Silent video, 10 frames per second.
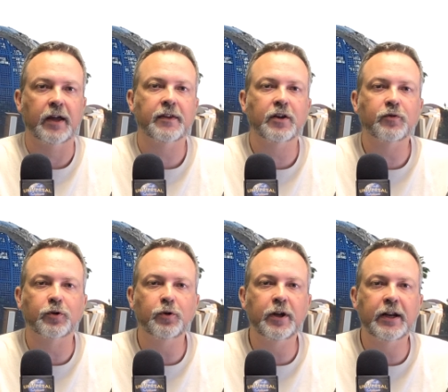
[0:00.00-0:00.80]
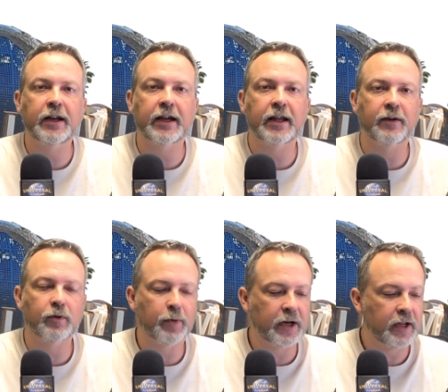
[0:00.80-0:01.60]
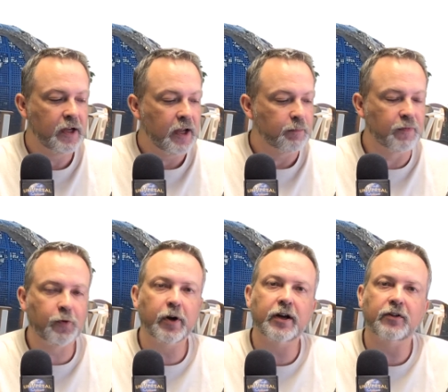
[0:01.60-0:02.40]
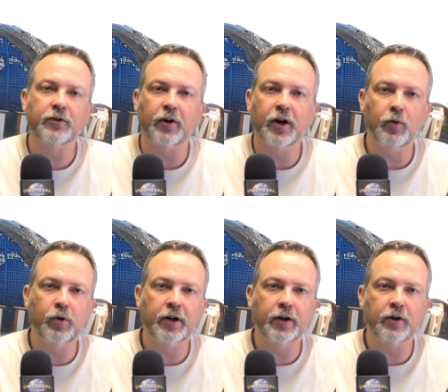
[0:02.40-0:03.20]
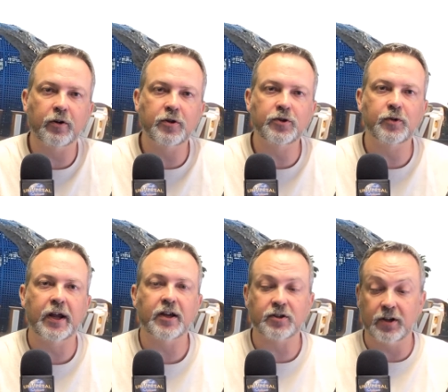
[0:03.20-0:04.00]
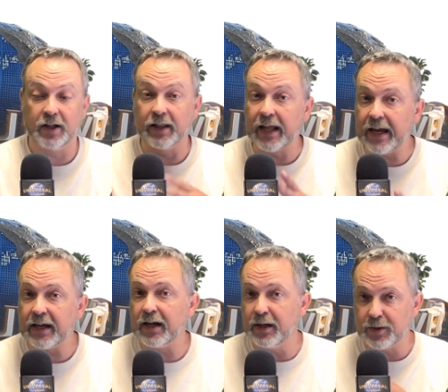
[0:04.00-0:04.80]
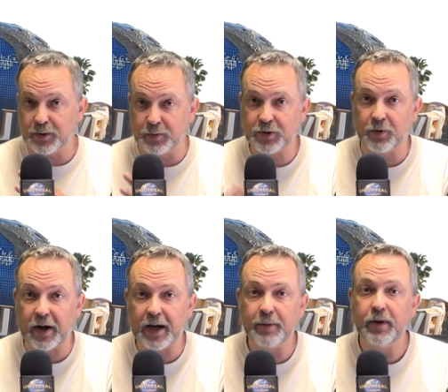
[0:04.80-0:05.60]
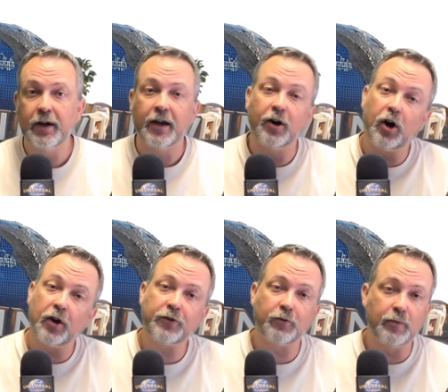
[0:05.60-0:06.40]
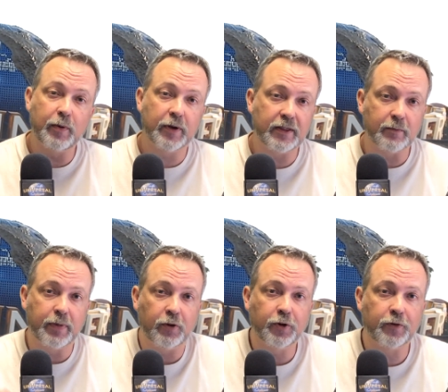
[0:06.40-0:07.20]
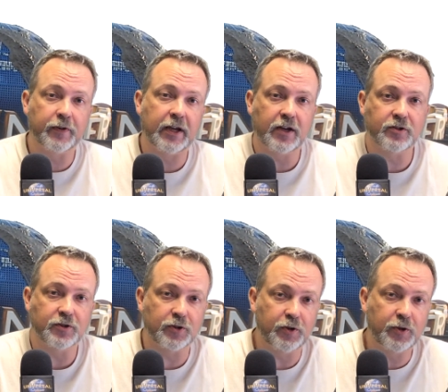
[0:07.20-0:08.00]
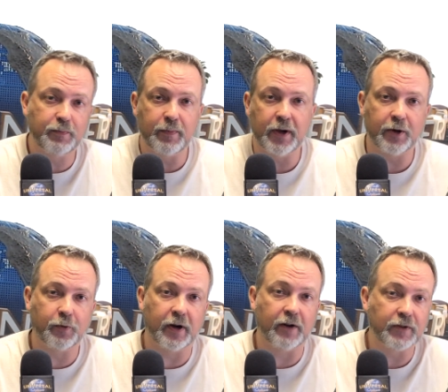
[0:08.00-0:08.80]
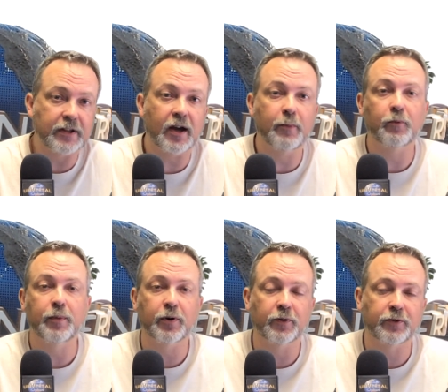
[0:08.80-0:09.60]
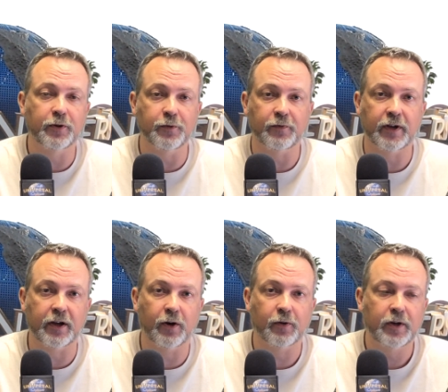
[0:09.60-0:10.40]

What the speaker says: thanks for tuning in again, everybody. Before I get started, I want to encourage you and ask you to like and subscribe, and also remember, hit the bell notification so you can be made aware every time we post a new video.